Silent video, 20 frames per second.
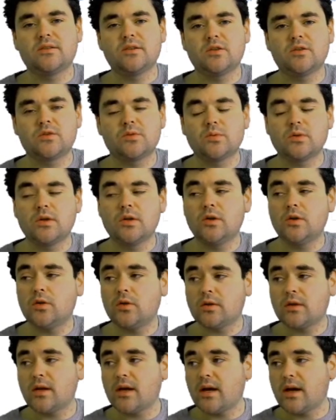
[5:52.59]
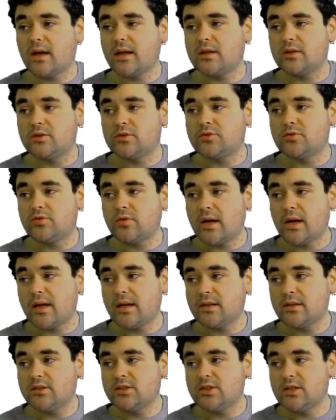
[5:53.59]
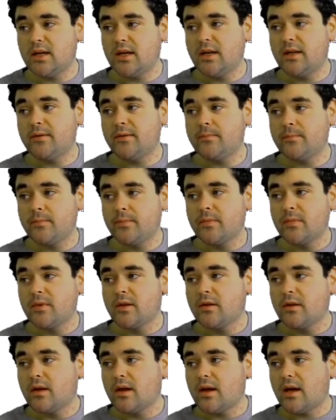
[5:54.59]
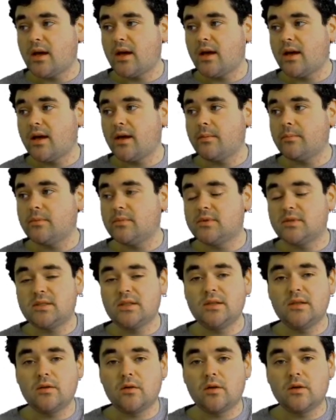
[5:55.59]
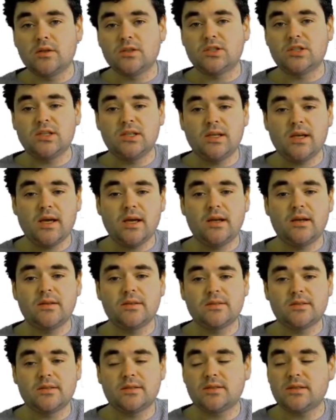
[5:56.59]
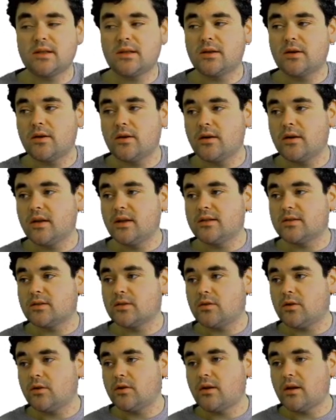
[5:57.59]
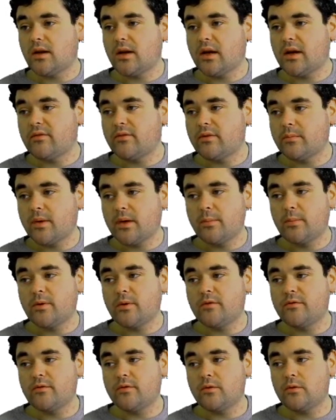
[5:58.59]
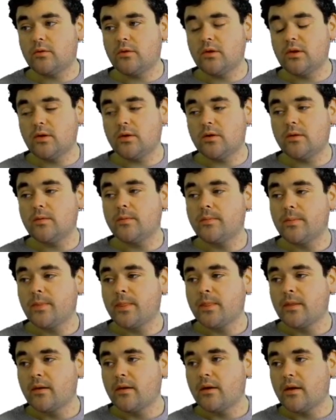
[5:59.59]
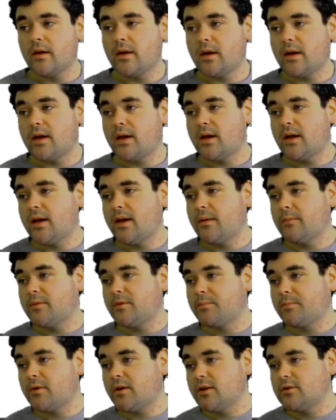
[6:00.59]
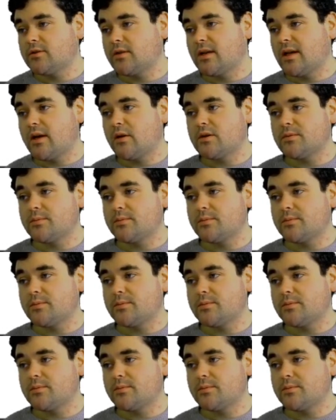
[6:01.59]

I just want to look at Dragonchain. DRGN is the ticker. It's a coin I have in my portfolio. The price right now is